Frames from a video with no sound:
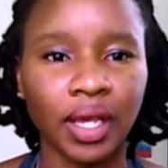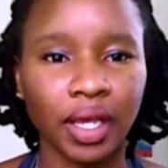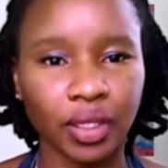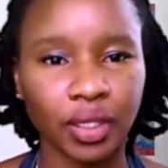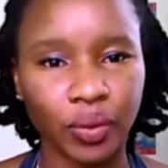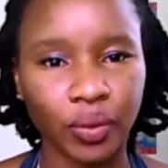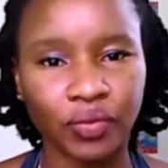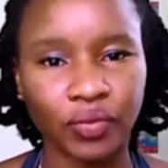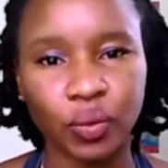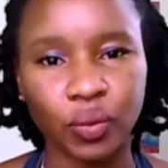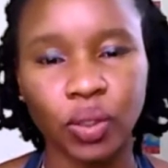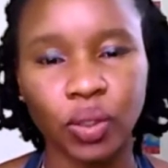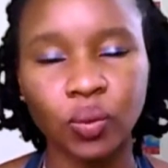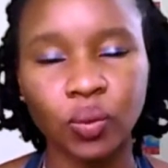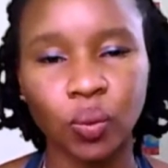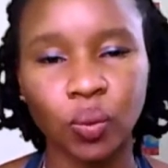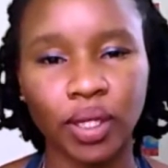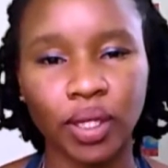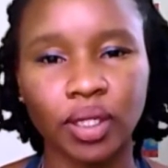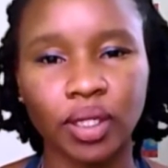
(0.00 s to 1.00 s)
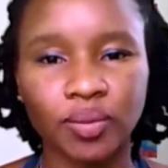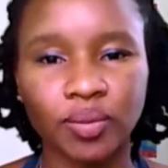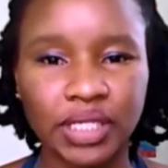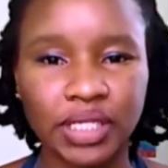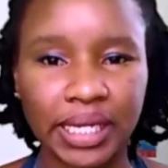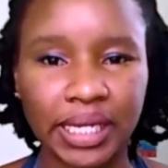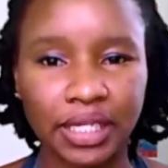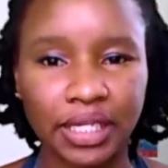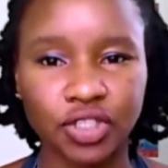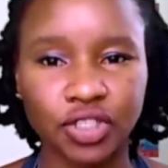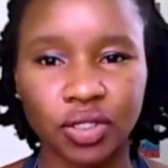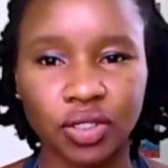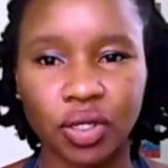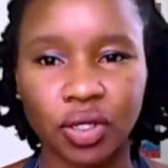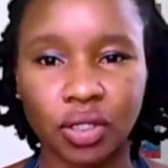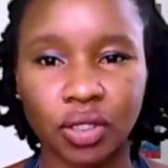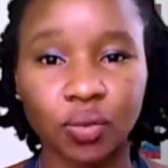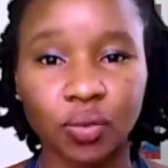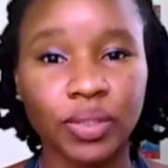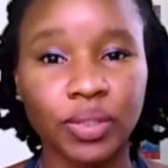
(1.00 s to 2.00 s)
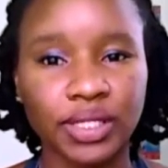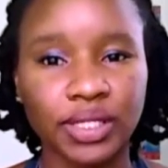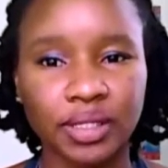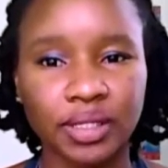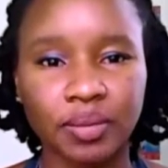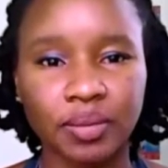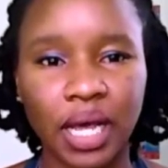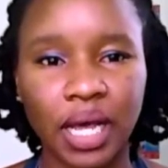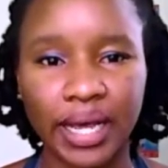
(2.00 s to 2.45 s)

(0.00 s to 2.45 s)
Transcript: Hello everyone, welcome to Angel Heart Wisdom.